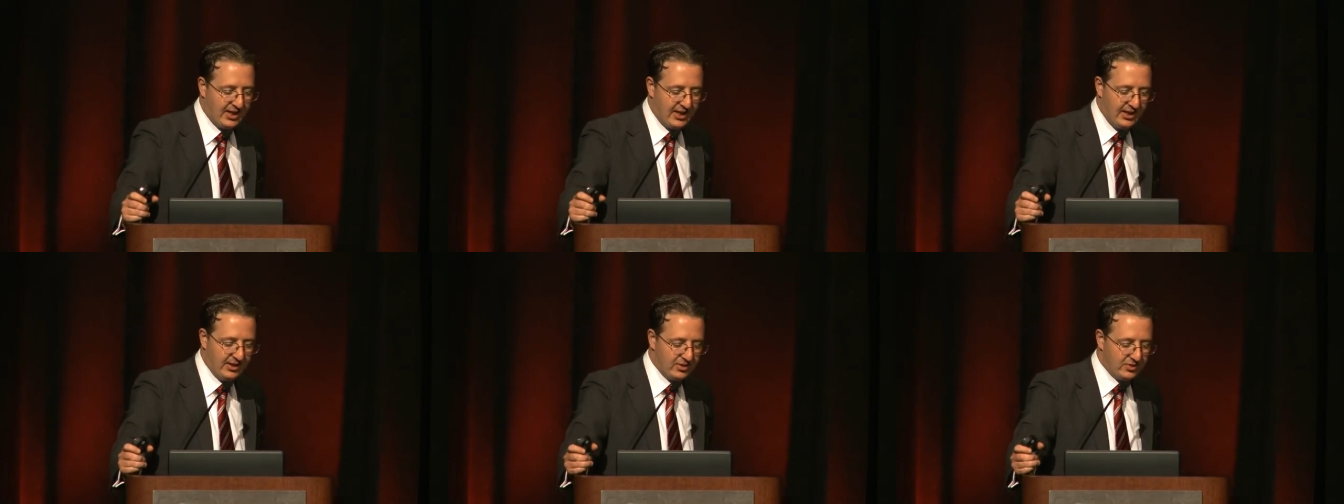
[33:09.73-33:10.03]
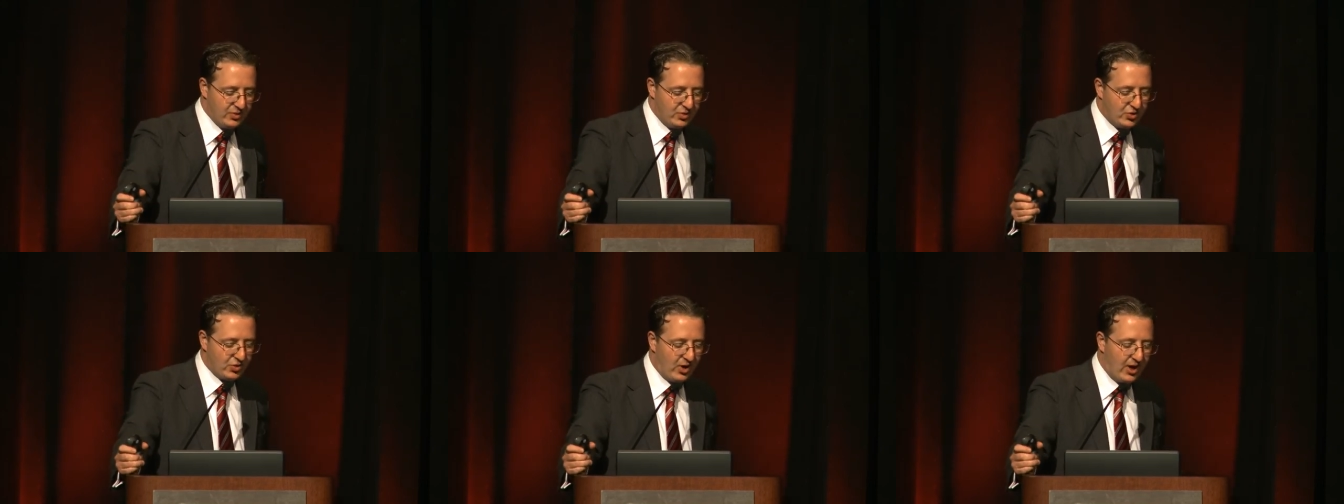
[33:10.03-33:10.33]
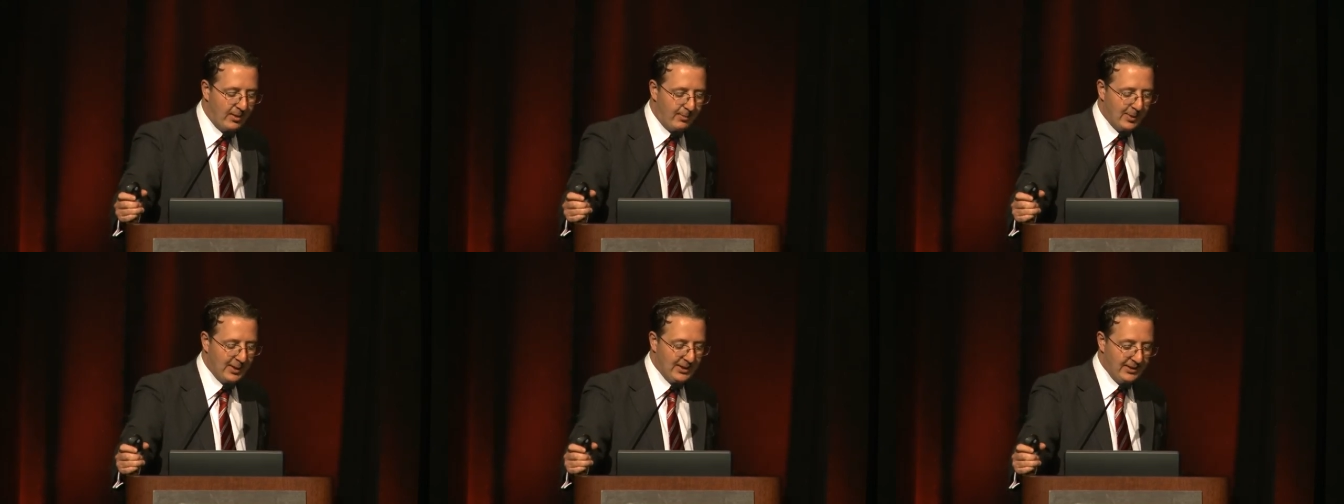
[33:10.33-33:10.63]
here is
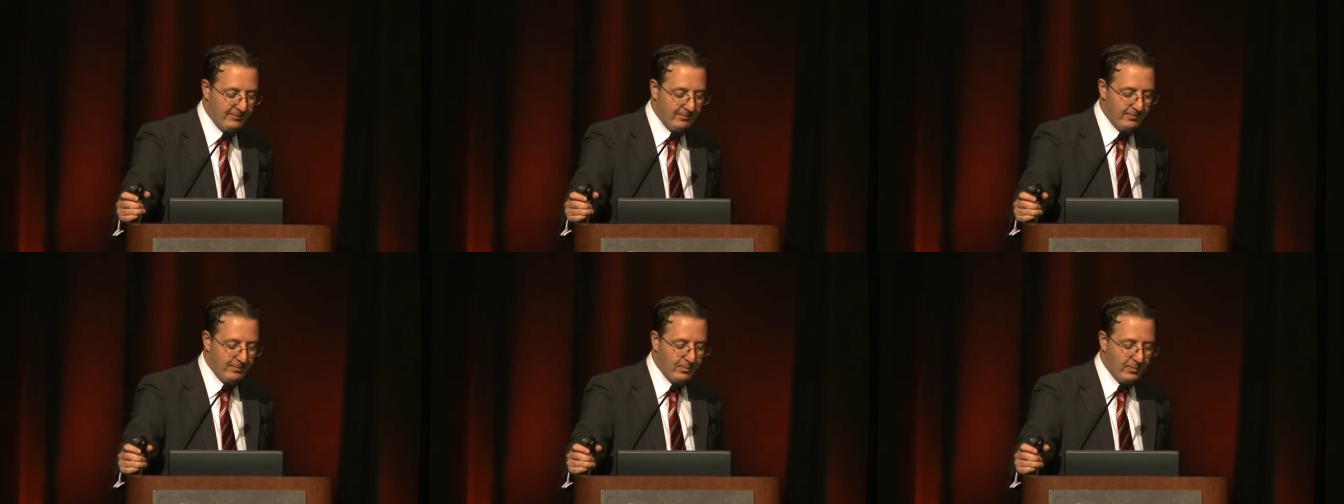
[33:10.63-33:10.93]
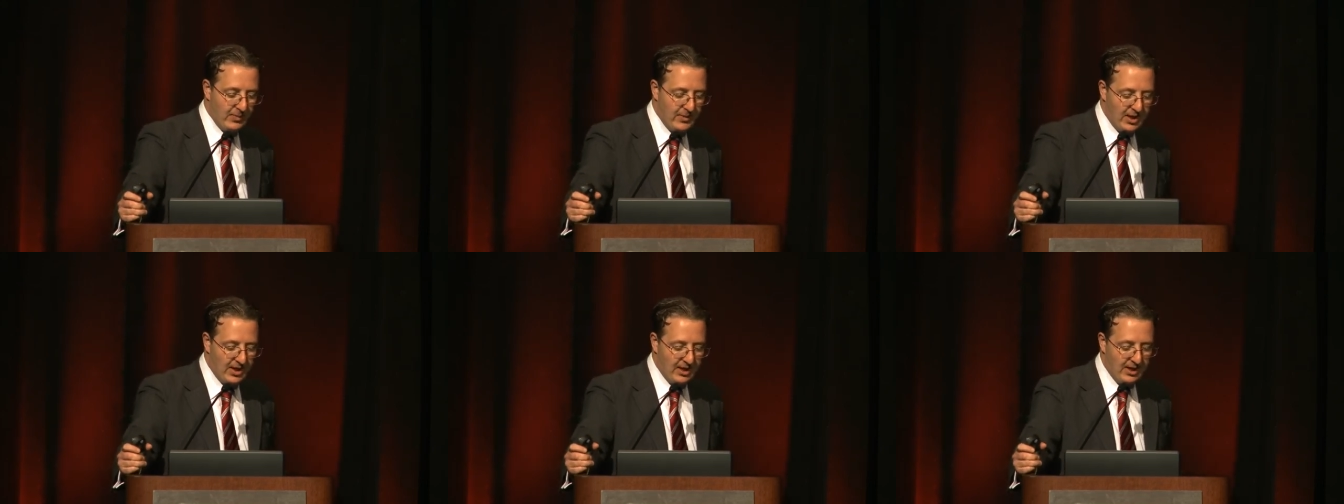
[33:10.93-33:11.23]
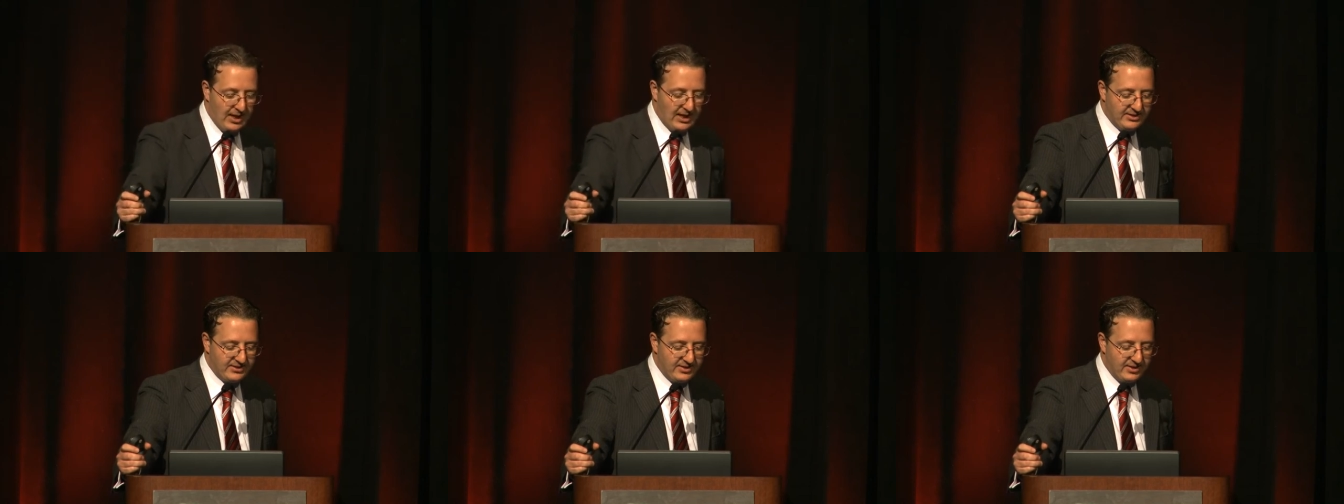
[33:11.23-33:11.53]
dropping,
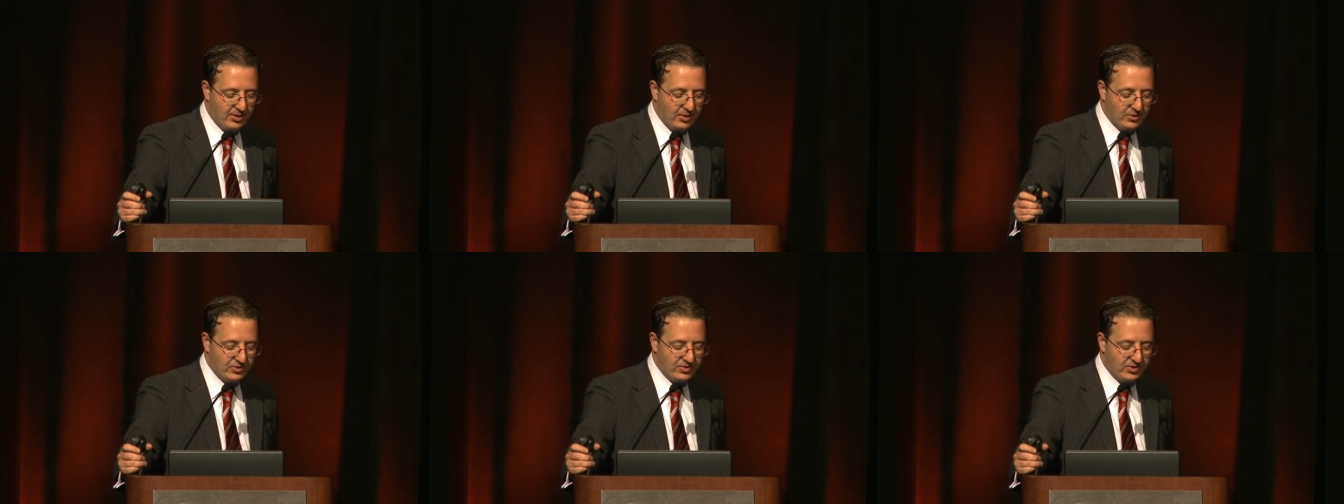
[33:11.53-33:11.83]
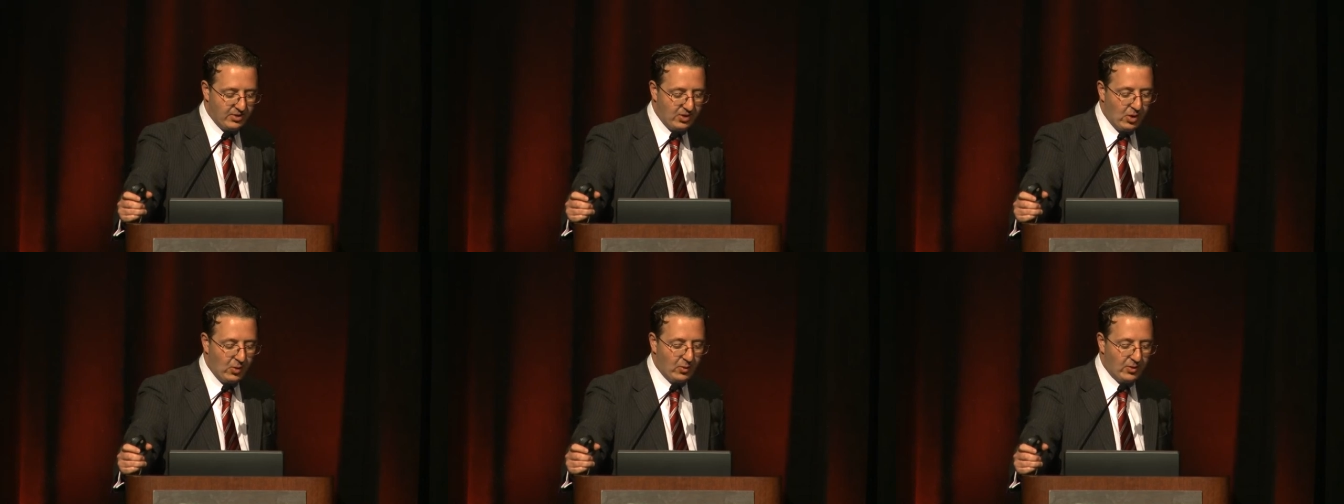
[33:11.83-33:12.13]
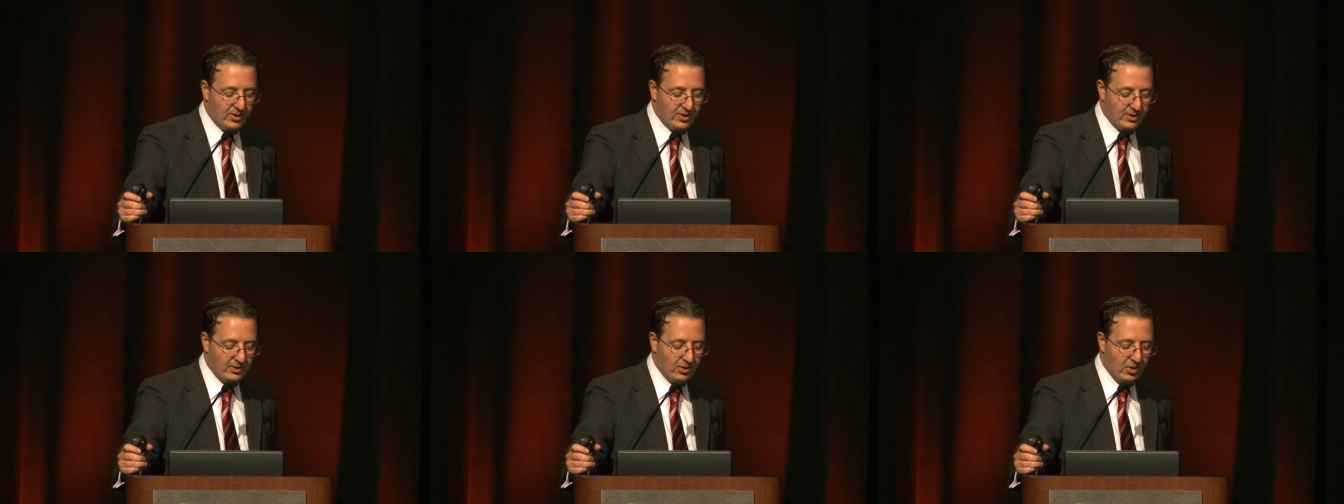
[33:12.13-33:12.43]
as it goes
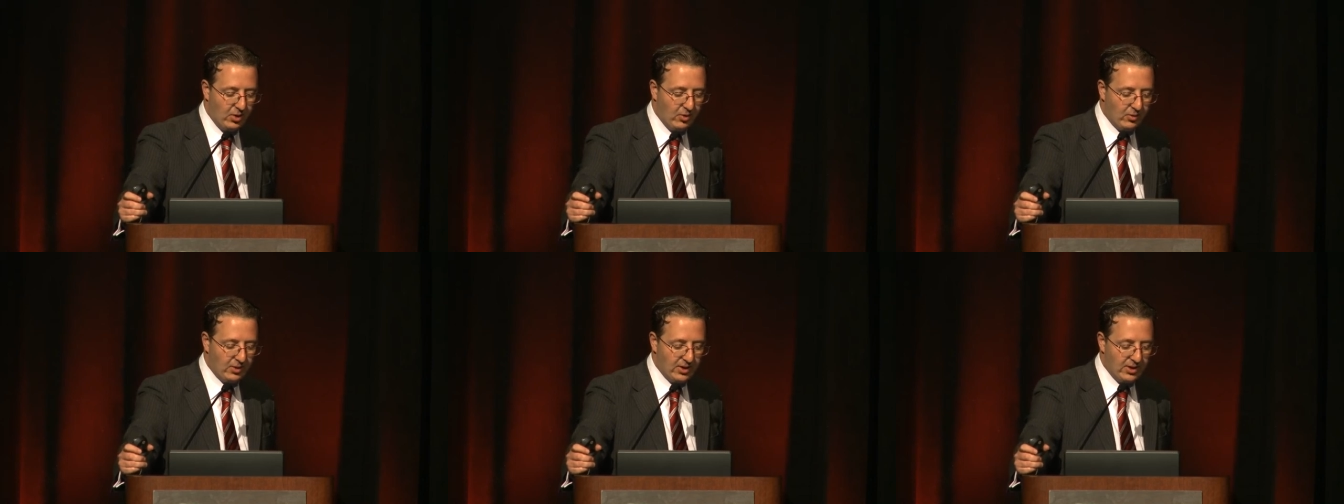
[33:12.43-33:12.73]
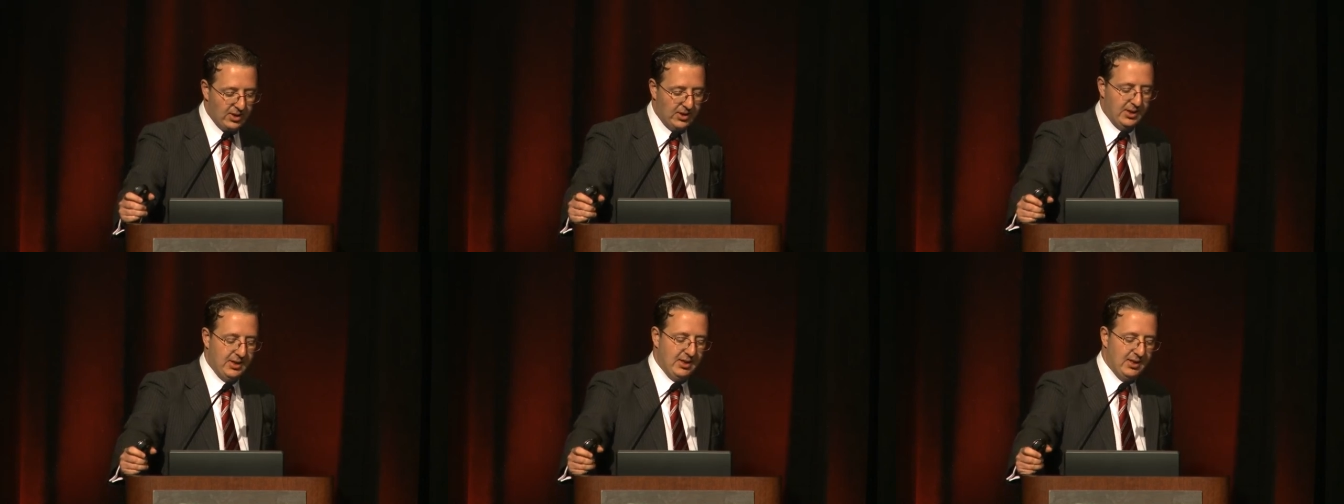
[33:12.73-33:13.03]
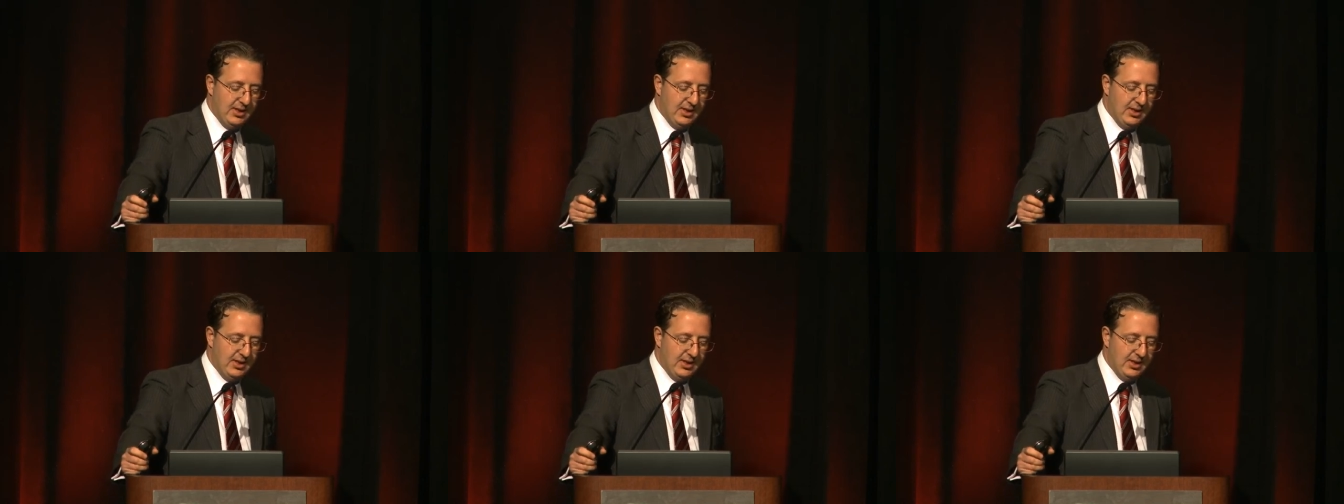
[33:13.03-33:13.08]
lower and lower,